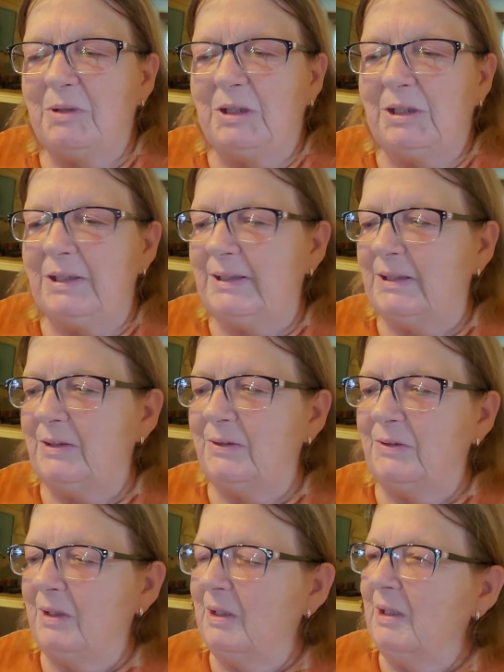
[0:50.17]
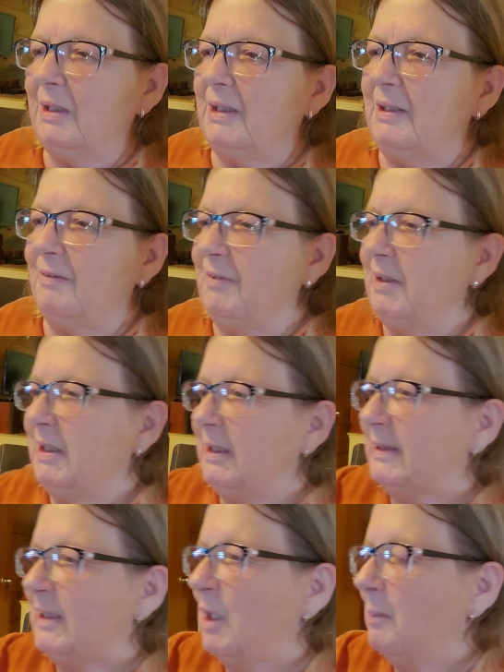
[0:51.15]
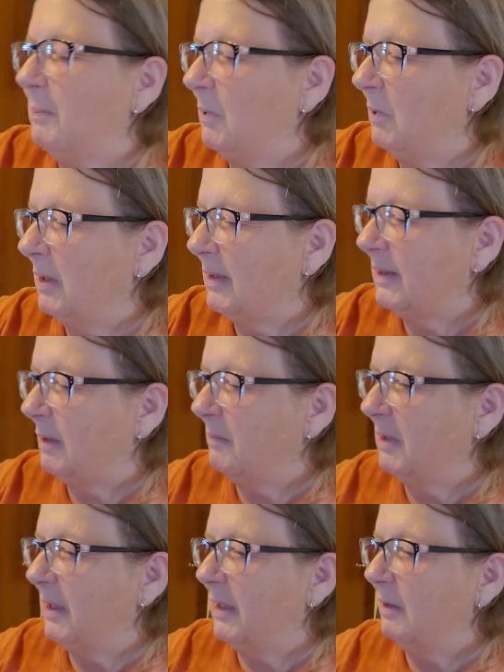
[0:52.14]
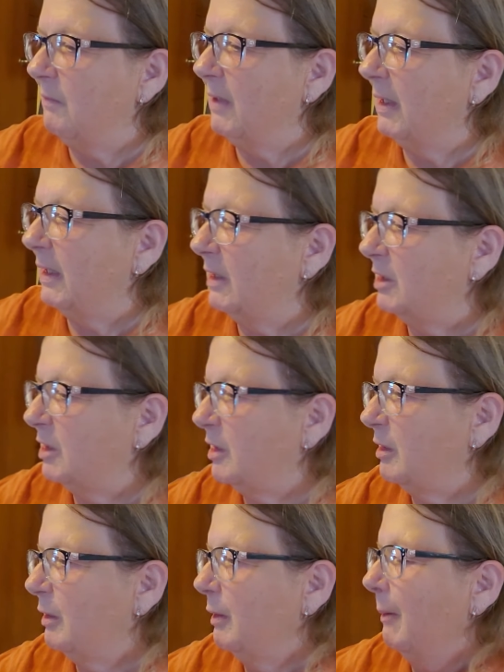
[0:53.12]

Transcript: But just to give you an example, because I'm getting ready to